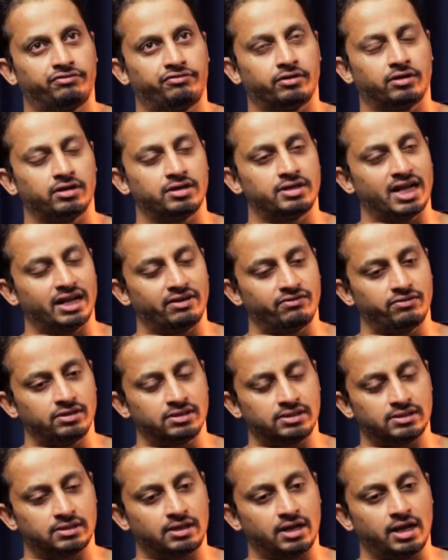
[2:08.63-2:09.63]
For a
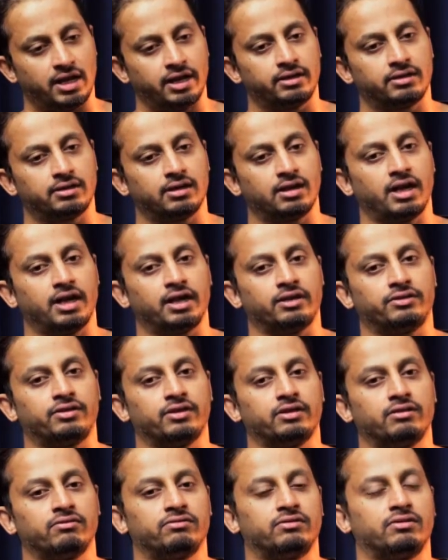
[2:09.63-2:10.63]
diverse clientele, I
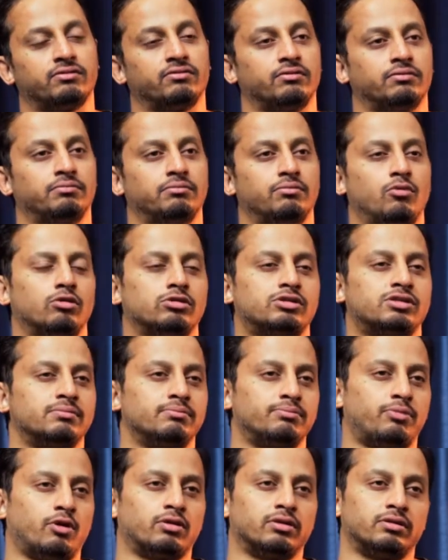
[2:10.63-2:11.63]
think the most
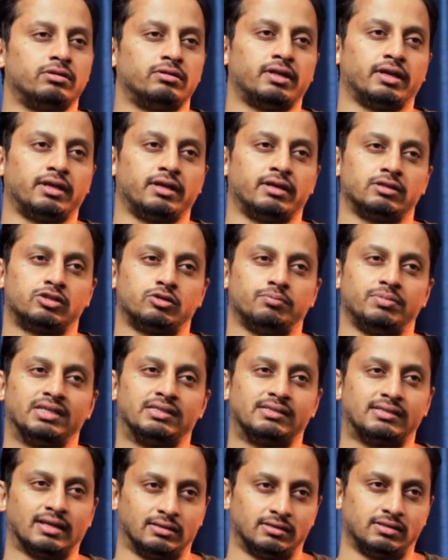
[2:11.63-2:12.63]
important thing is to be
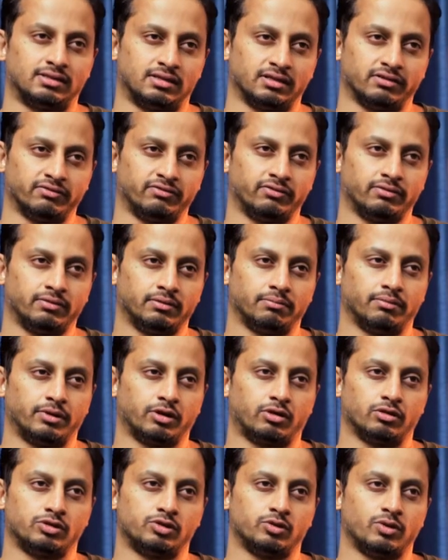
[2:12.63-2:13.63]
sensitive,
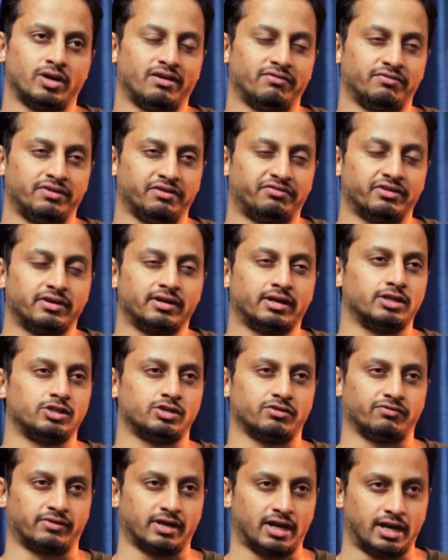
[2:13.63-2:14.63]
because you have different
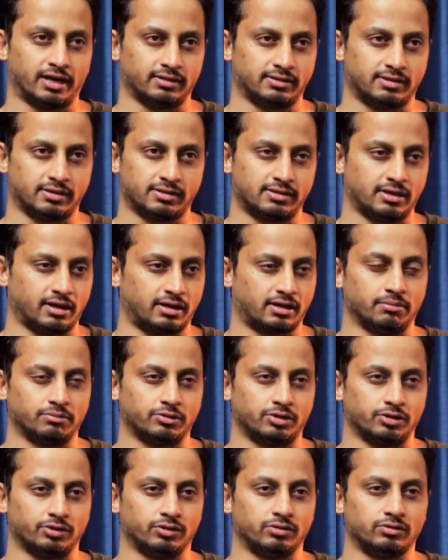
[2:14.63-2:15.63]
kinds of clients that
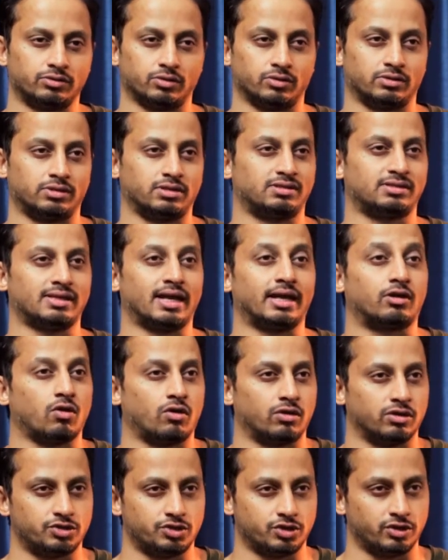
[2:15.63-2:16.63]
come to you. So it's a
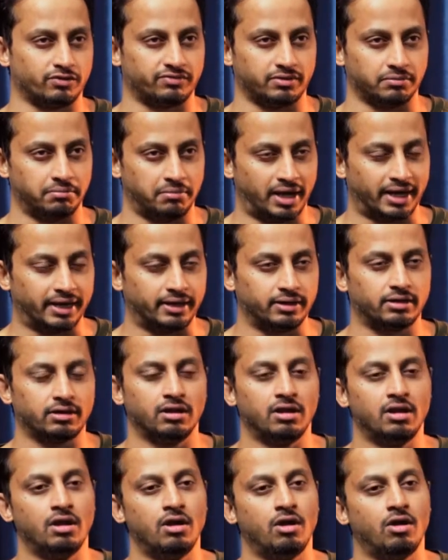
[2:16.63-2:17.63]
psychology of the mind,
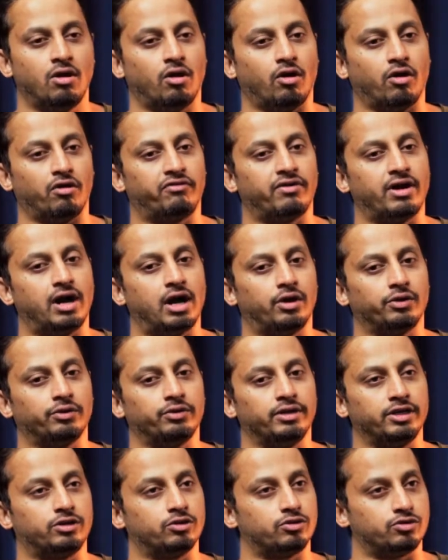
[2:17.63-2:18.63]
of how
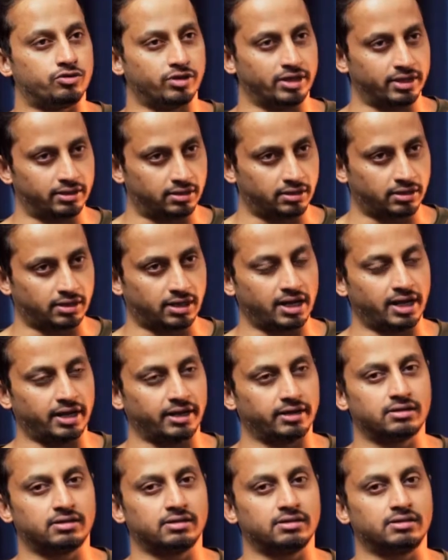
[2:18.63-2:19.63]
you need to treat the
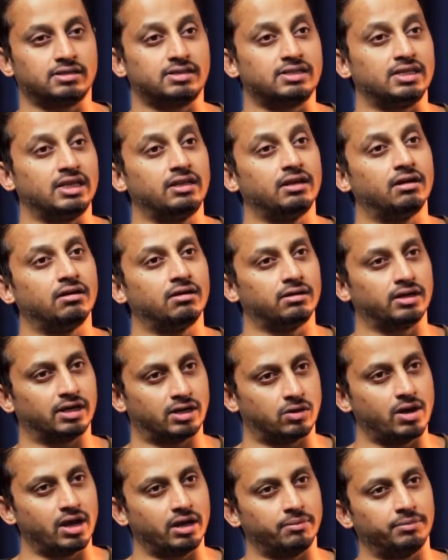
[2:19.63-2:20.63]
client, see her
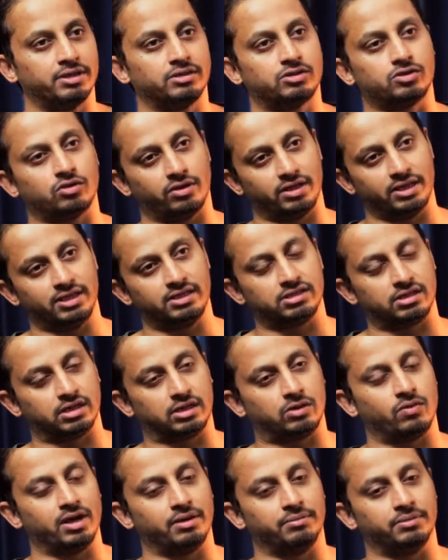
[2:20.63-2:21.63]
requirements or his
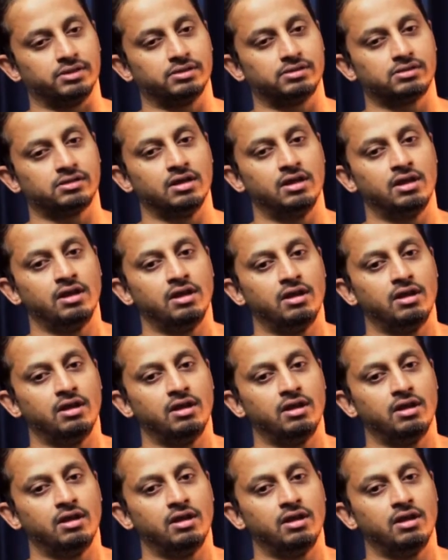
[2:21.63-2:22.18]
requirements.